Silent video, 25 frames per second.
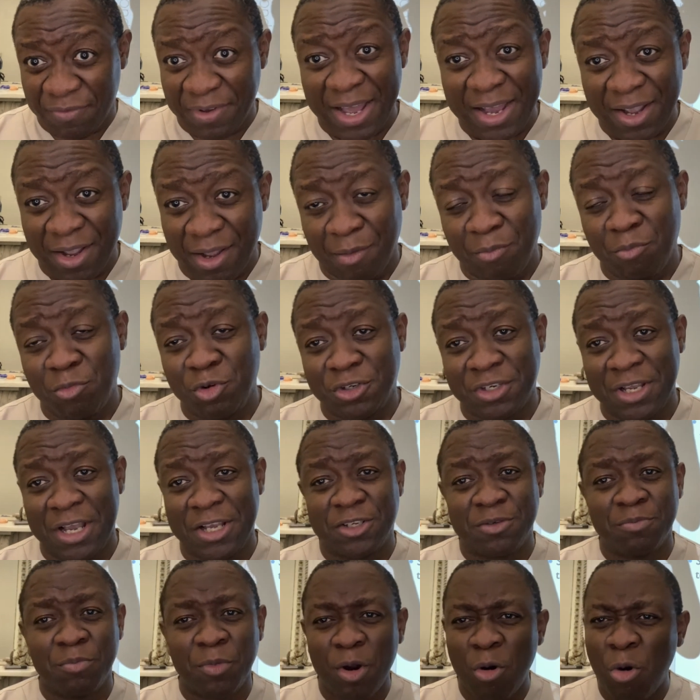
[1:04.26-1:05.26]
gum
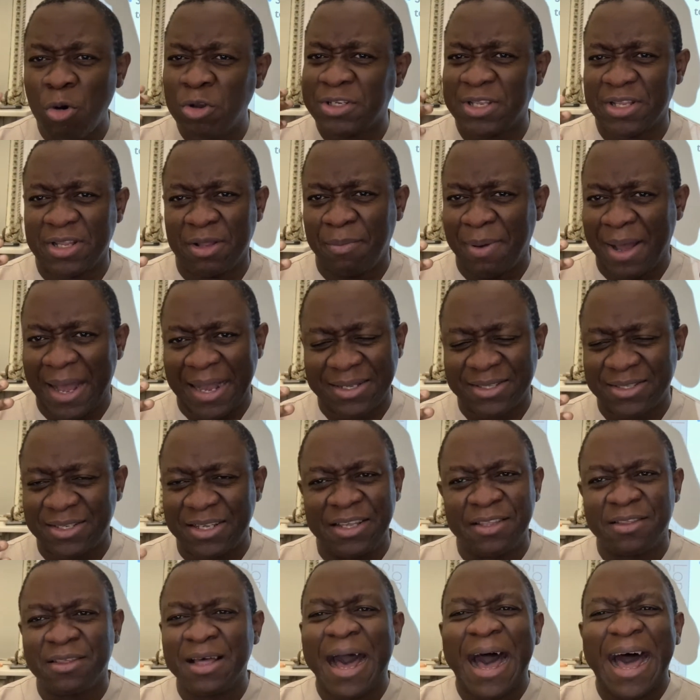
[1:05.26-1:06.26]
recession, but it was at the back
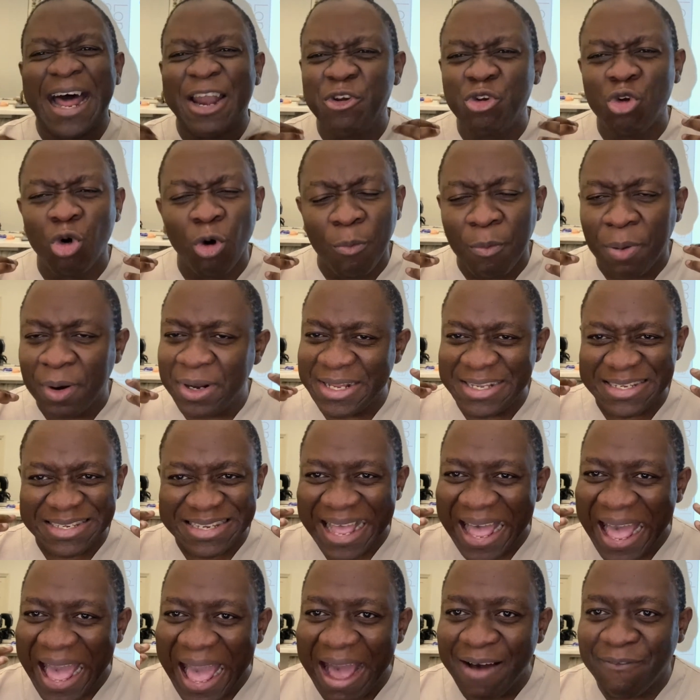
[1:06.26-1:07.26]
teeth, and nobody's
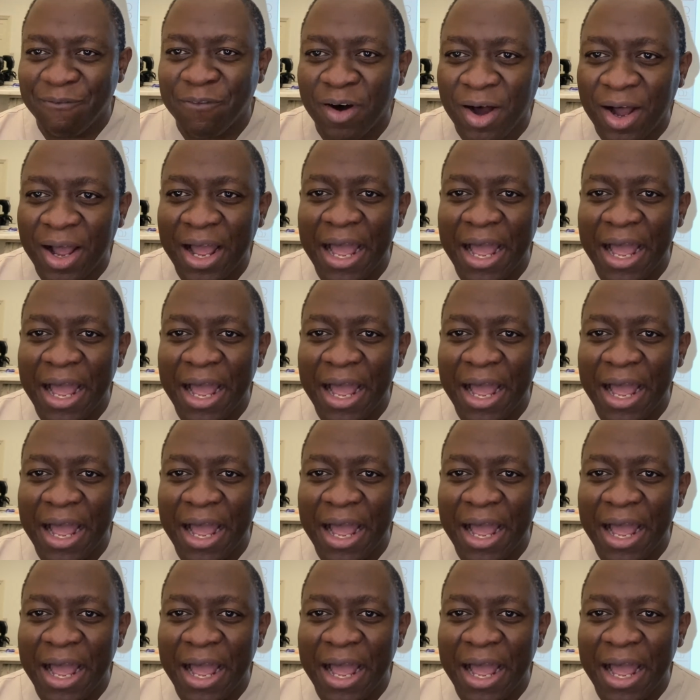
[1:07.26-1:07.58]
ever